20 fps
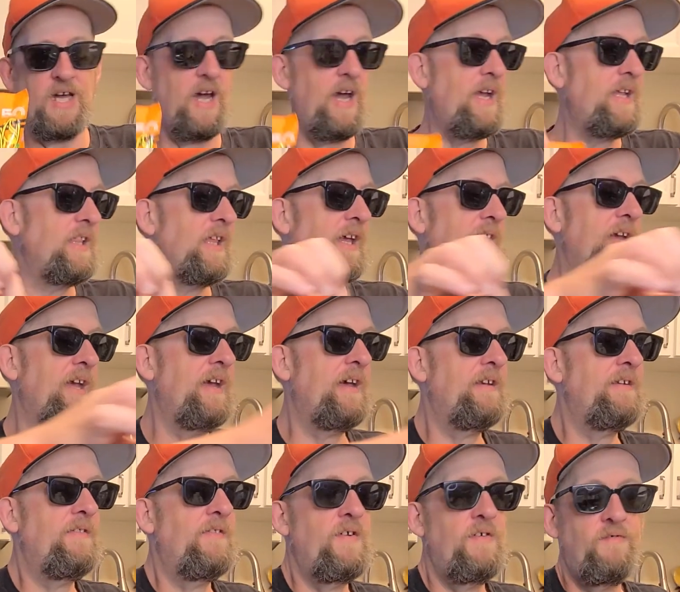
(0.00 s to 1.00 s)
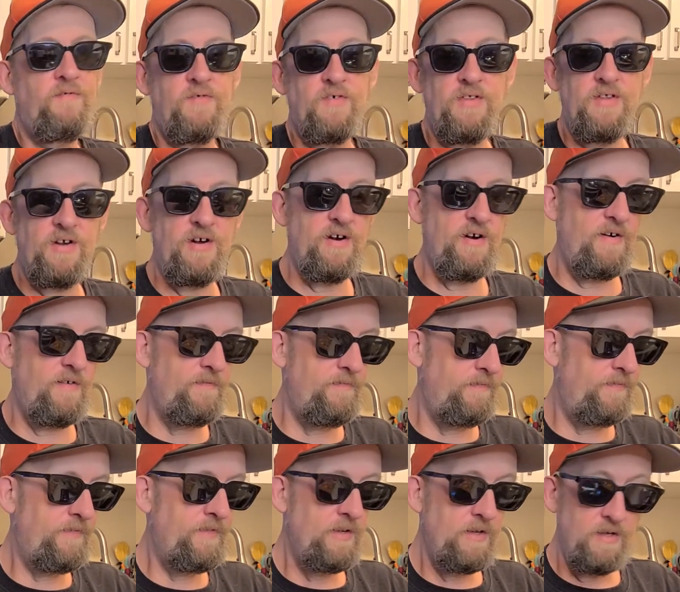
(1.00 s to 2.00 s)
Thailand. They're for their,
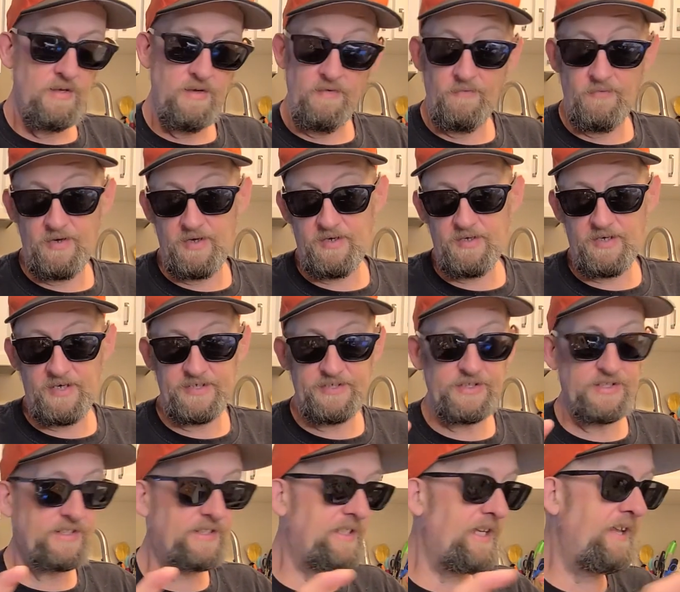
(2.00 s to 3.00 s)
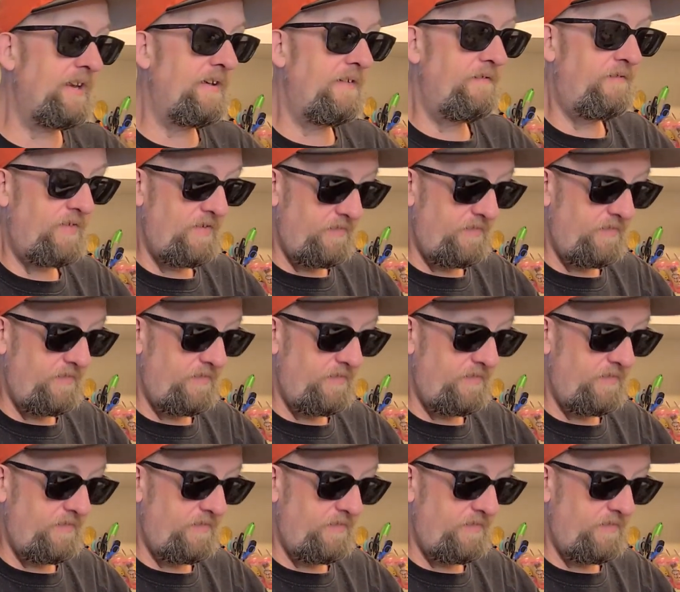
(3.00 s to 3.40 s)
well, I just said it,